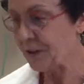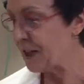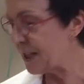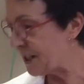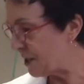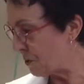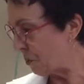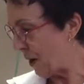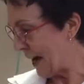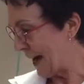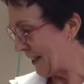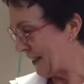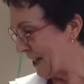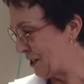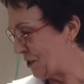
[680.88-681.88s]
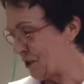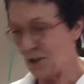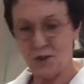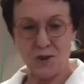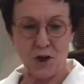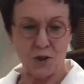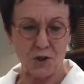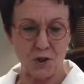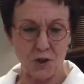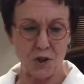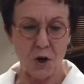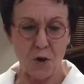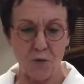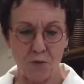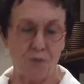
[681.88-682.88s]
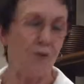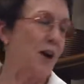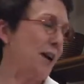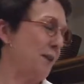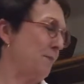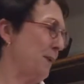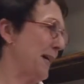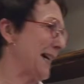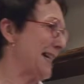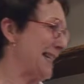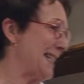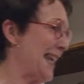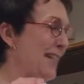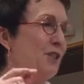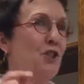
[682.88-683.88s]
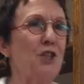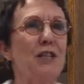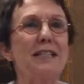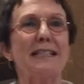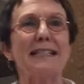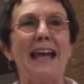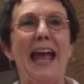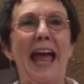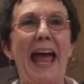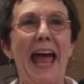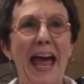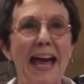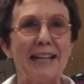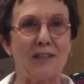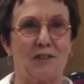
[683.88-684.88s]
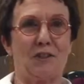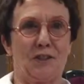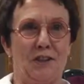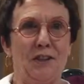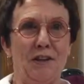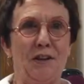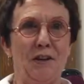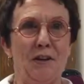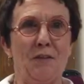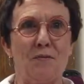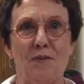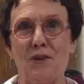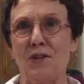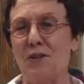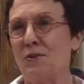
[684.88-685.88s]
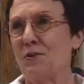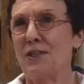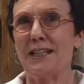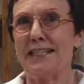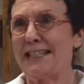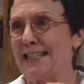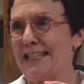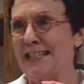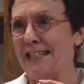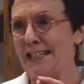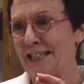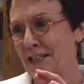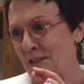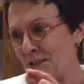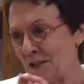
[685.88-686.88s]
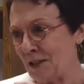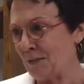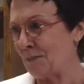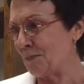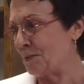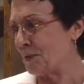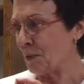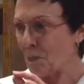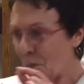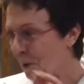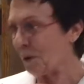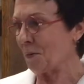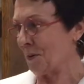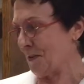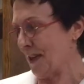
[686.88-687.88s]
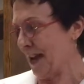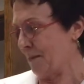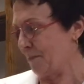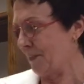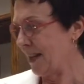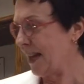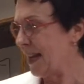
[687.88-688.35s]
this is why I think shirts are so fun, because they just ask for you to work with them.